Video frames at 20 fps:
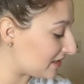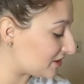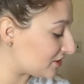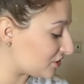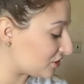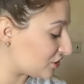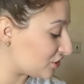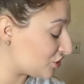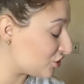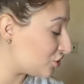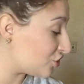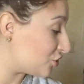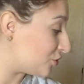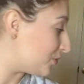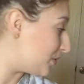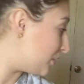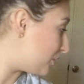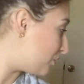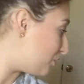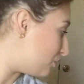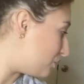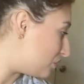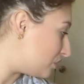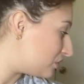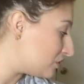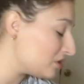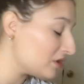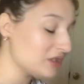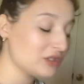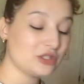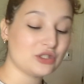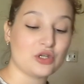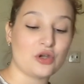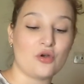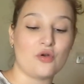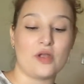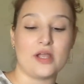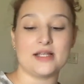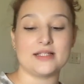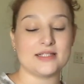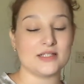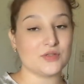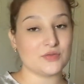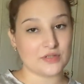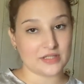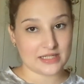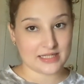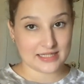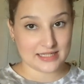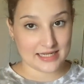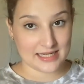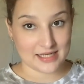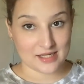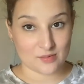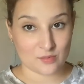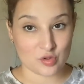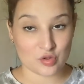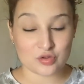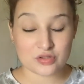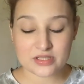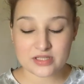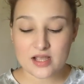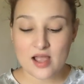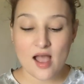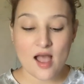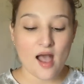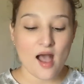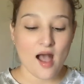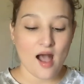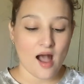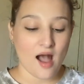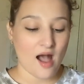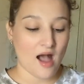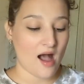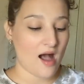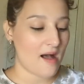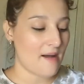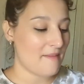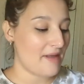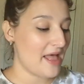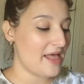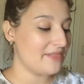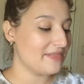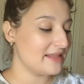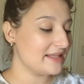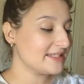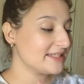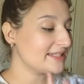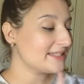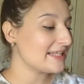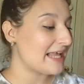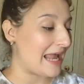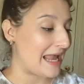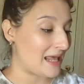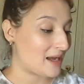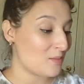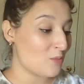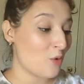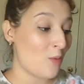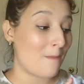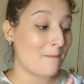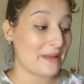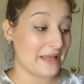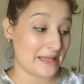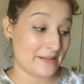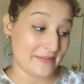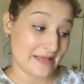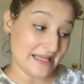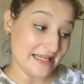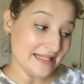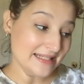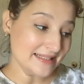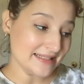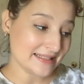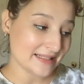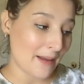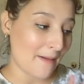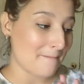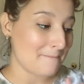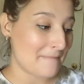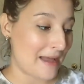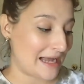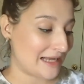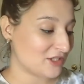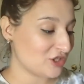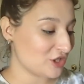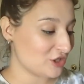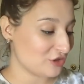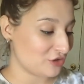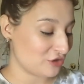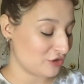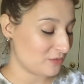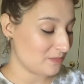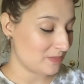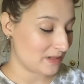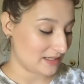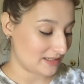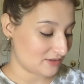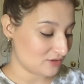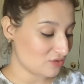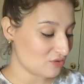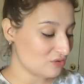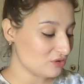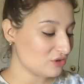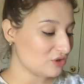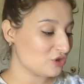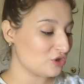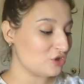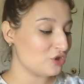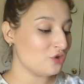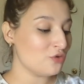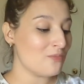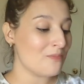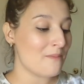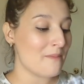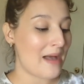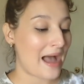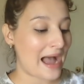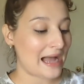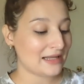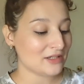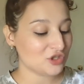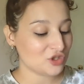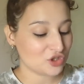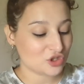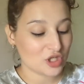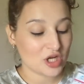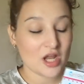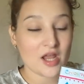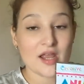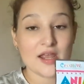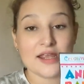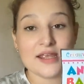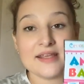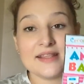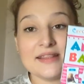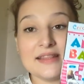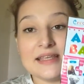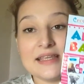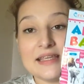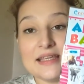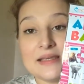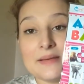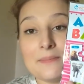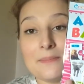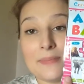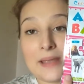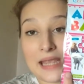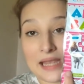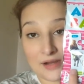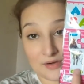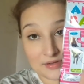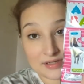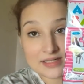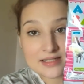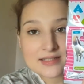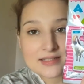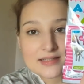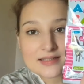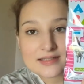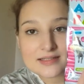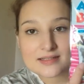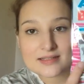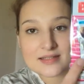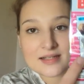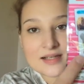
this looked super cool. So Izzy's really into animals. Um, and this is Animal Babies Match and Learn Puzzle. So you match the parent